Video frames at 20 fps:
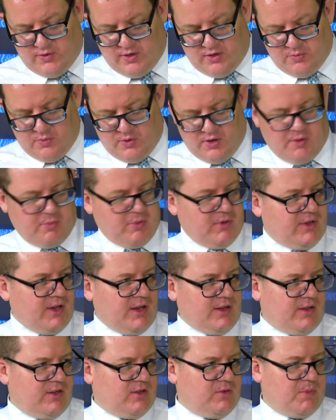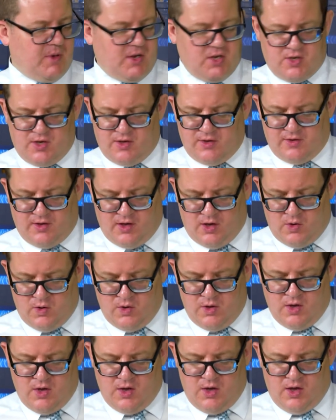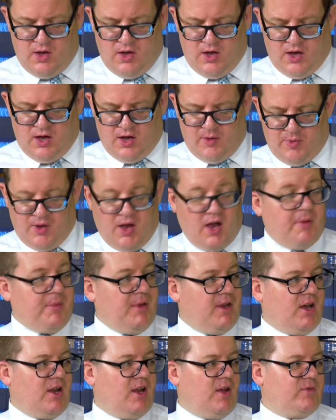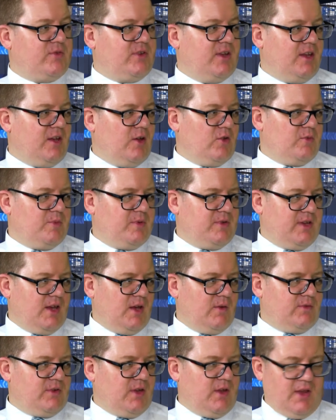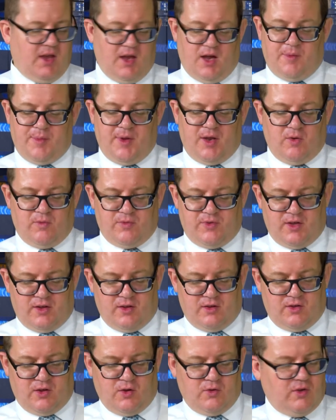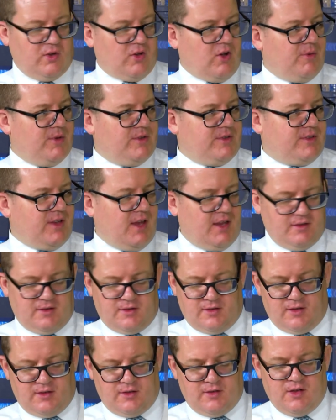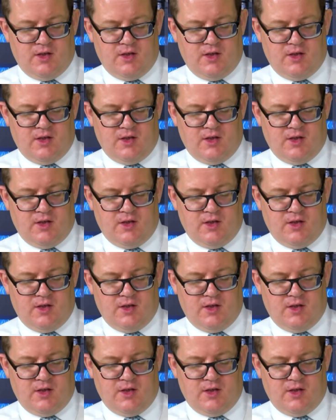That's why they're a protected species. So, uh, yeah, I mean, I love seagulls myself. So, yeah, I mean, obviously just use your common sense. And,